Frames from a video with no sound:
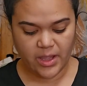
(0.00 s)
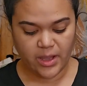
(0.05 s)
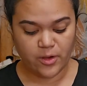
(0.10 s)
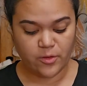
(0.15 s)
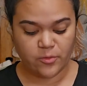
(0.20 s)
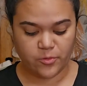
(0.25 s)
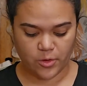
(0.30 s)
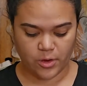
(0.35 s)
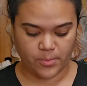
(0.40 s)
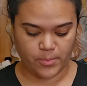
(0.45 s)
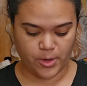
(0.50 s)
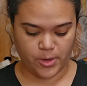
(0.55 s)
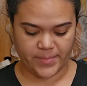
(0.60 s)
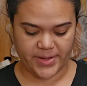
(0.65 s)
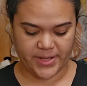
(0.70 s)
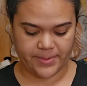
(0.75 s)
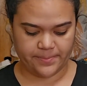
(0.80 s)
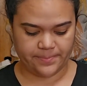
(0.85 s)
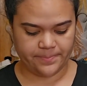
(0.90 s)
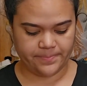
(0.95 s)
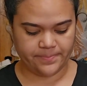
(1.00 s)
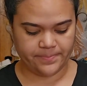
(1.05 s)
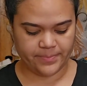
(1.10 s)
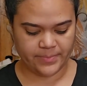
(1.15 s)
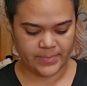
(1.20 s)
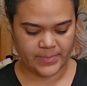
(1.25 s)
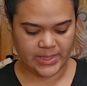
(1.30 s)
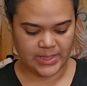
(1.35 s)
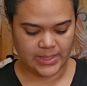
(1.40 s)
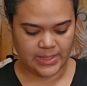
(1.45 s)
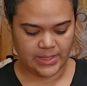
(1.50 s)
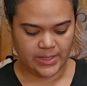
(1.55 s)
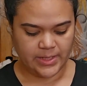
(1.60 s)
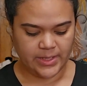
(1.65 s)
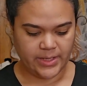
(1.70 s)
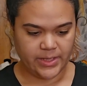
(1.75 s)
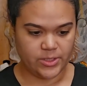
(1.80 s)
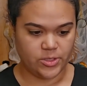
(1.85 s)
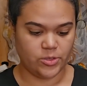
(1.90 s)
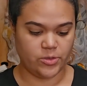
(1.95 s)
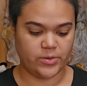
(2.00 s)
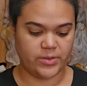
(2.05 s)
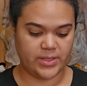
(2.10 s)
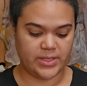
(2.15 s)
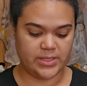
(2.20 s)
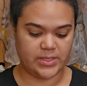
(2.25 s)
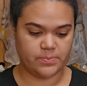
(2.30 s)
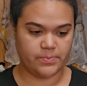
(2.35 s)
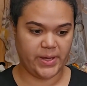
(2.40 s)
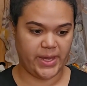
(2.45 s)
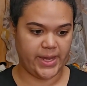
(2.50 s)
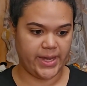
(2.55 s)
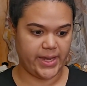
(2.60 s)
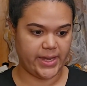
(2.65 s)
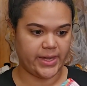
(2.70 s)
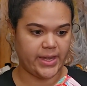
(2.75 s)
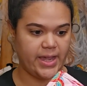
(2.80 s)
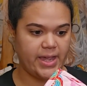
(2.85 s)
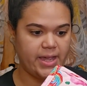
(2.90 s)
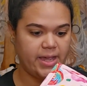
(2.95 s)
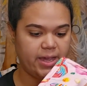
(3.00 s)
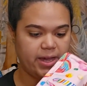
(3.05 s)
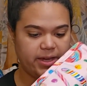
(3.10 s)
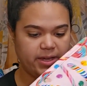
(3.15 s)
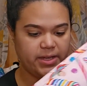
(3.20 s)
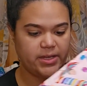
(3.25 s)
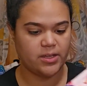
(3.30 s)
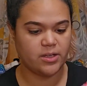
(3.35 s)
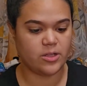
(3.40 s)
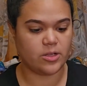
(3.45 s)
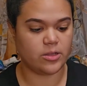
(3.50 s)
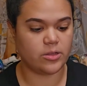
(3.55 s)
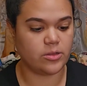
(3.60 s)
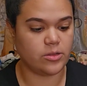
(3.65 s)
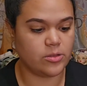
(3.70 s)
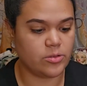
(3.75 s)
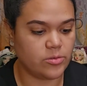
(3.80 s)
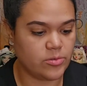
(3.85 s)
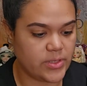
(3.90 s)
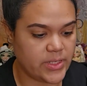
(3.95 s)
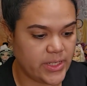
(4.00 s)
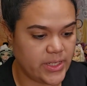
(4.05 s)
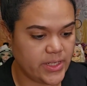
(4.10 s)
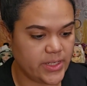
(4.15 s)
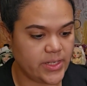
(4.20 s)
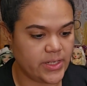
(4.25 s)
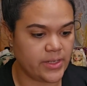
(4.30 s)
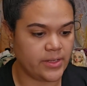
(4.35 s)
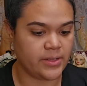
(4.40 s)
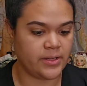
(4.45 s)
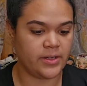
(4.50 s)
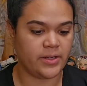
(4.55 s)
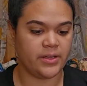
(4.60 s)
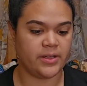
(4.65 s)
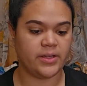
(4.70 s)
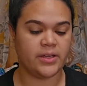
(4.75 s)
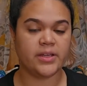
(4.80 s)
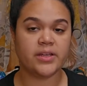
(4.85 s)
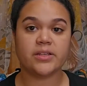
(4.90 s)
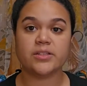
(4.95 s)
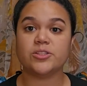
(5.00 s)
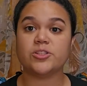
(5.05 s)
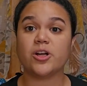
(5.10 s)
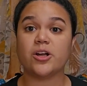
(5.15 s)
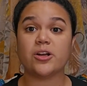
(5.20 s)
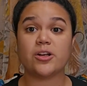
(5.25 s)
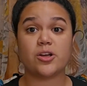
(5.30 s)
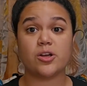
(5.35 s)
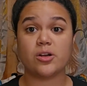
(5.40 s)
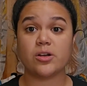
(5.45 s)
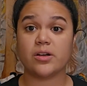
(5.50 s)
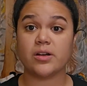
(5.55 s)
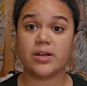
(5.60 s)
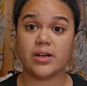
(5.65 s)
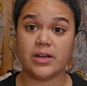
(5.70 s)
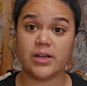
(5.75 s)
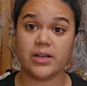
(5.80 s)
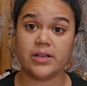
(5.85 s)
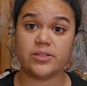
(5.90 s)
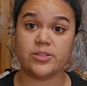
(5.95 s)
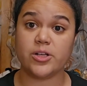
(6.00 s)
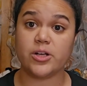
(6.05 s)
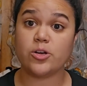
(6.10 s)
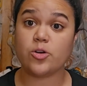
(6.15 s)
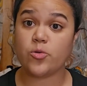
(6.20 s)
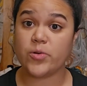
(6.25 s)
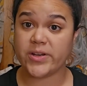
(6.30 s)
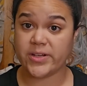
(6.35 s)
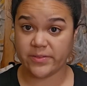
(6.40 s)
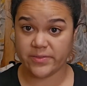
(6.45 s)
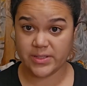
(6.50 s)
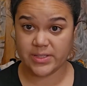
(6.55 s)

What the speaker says: for Mermaid. So in this bag, I included Dark Queen of the